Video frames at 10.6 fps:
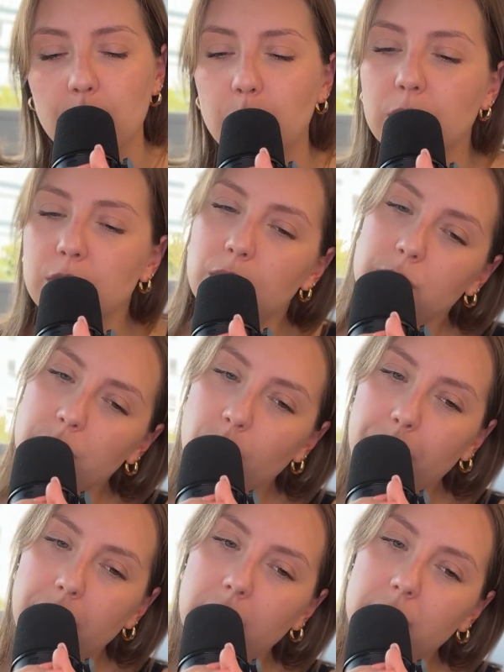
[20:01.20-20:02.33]
we use our
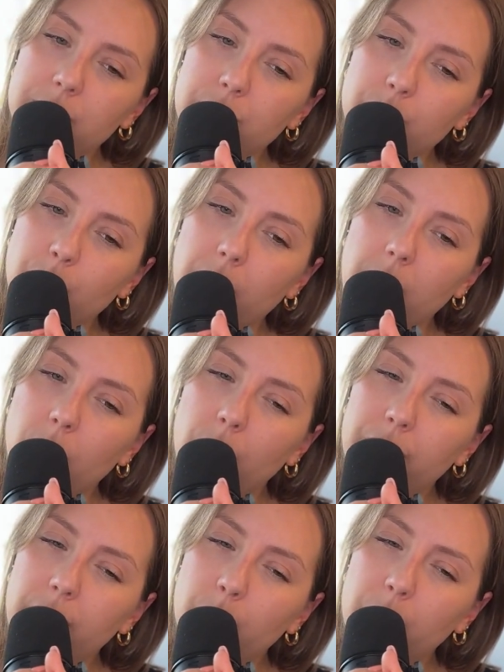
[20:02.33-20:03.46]
money in a certain way or
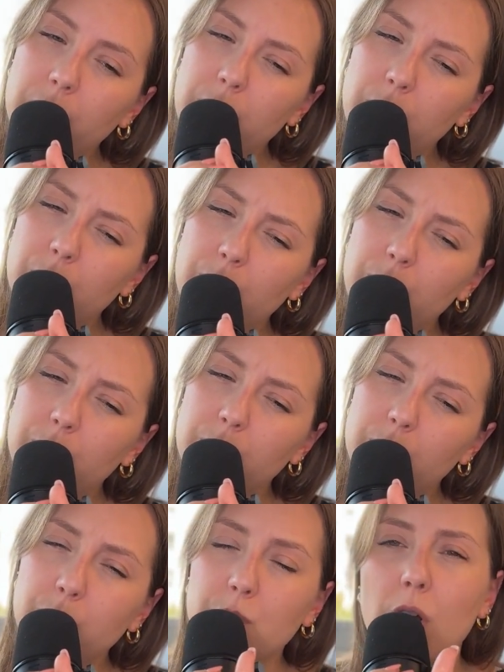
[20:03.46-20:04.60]
if
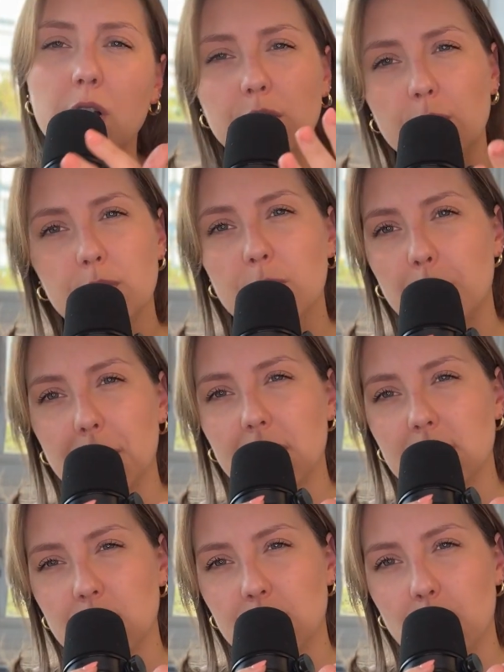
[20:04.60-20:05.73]
do not use our money in a
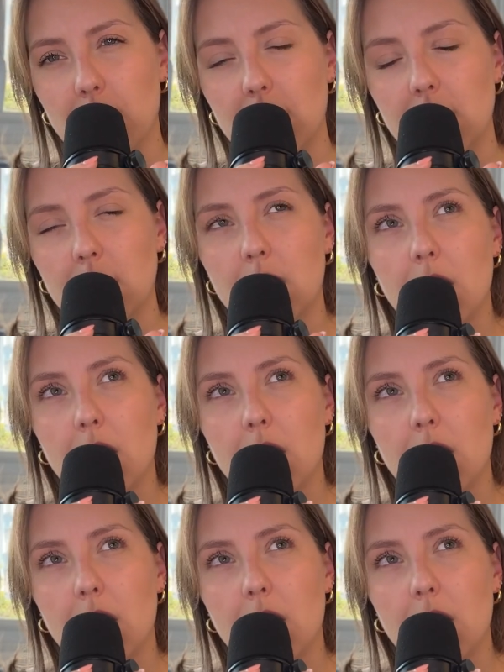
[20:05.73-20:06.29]
certain way,